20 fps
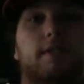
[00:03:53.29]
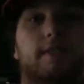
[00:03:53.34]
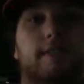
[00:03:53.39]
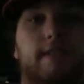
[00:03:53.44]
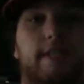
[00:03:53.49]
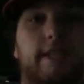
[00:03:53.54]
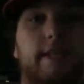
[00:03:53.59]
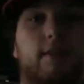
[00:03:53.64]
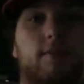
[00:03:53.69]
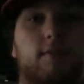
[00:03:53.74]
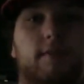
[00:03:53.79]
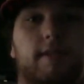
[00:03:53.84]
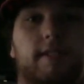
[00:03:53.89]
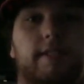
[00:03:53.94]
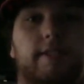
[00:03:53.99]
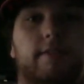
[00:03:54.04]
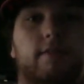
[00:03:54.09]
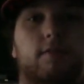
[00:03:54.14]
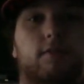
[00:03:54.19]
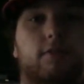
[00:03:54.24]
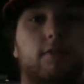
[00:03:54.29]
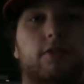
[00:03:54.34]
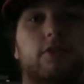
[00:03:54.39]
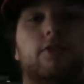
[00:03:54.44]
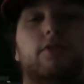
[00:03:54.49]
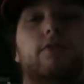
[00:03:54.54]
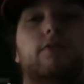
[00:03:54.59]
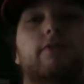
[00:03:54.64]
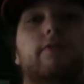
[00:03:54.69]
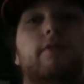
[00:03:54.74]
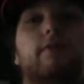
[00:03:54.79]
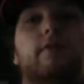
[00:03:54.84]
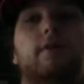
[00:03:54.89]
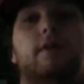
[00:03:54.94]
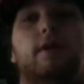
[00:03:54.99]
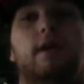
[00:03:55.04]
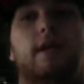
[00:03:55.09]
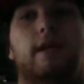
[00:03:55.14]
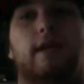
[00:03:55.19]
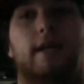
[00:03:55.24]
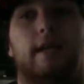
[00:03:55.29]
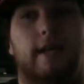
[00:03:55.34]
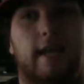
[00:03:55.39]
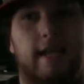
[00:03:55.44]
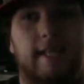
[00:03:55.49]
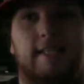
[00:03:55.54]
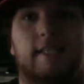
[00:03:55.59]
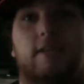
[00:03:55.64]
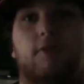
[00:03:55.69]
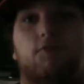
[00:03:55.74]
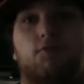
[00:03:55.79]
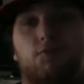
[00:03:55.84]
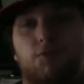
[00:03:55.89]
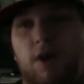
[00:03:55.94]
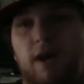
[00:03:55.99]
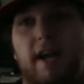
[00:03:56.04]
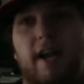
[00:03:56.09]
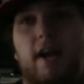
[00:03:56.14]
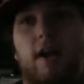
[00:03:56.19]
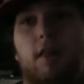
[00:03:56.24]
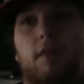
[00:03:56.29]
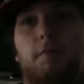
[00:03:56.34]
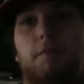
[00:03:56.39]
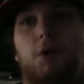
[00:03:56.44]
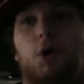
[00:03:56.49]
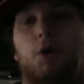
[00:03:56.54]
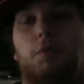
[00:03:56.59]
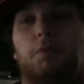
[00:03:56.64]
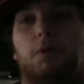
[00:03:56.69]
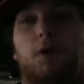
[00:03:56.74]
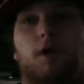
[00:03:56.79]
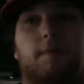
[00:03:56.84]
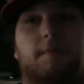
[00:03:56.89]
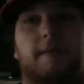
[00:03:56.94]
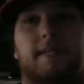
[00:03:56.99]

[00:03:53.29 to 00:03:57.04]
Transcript: C302 hits it right out of the ballpark.